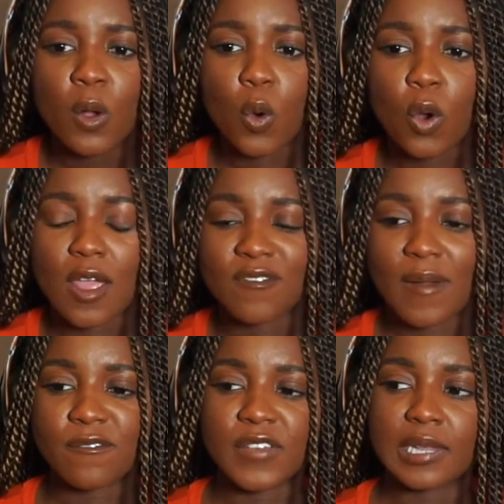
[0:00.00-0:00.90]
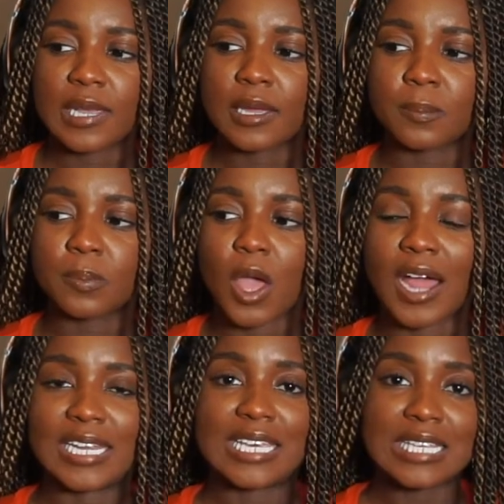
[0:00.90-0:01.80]
or if I'm feeling
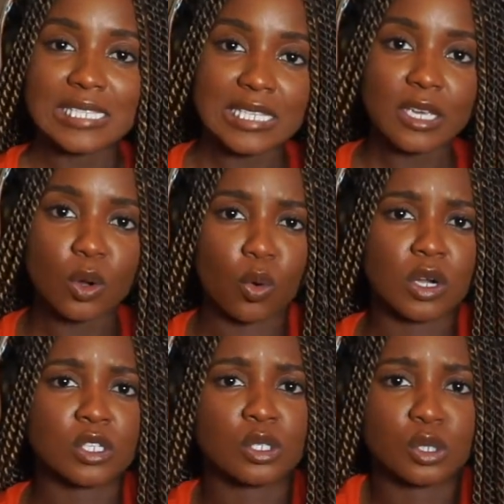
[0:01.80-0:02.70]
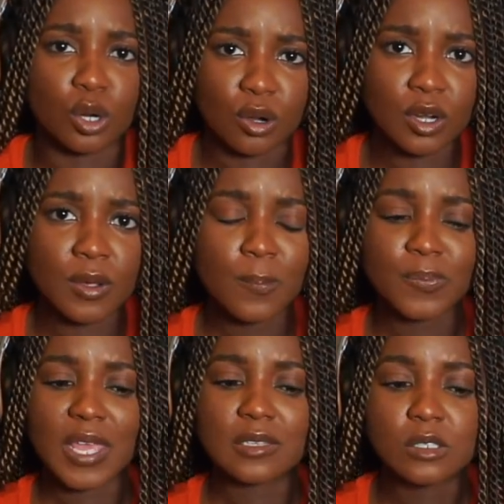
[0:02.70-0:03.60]
uneasy or stirred,
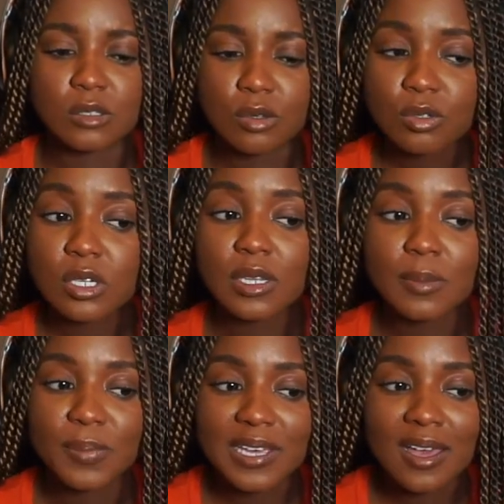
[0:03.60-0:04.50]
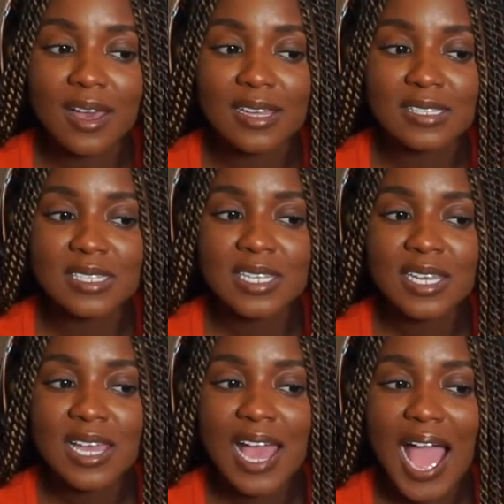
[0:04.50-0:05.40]
it's usually because
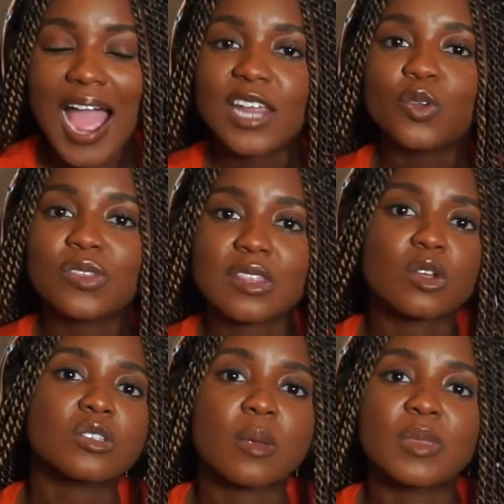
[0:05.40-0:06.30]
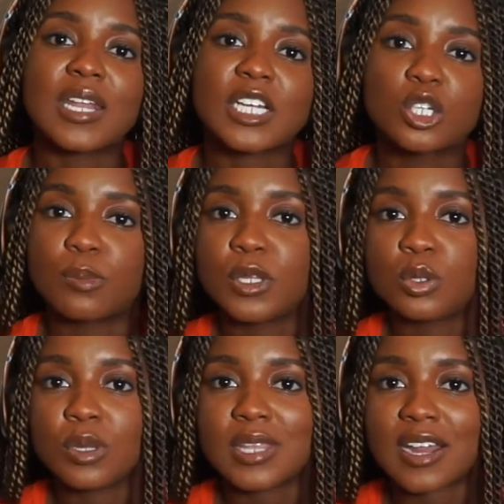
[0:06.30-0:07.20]
I know that there's something I should be
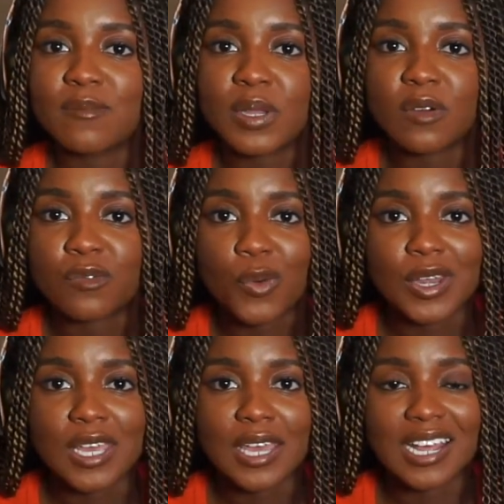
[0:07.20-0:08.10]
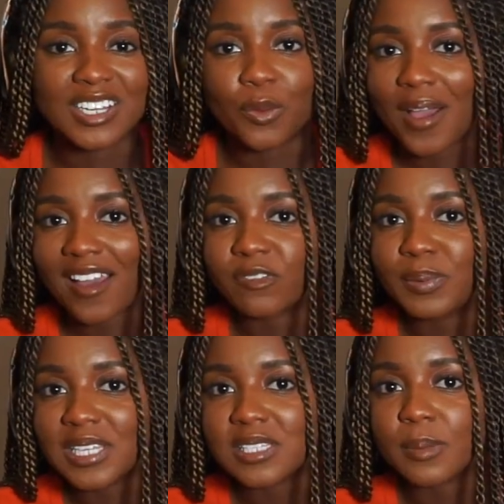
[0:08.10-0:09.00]
doing that I've been avoiding and I don't have
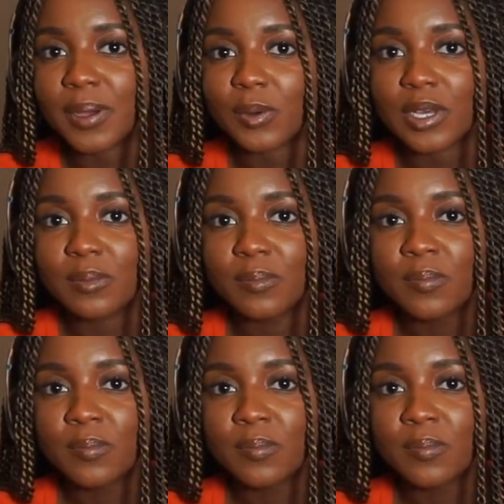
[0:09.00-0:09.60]
peace about it.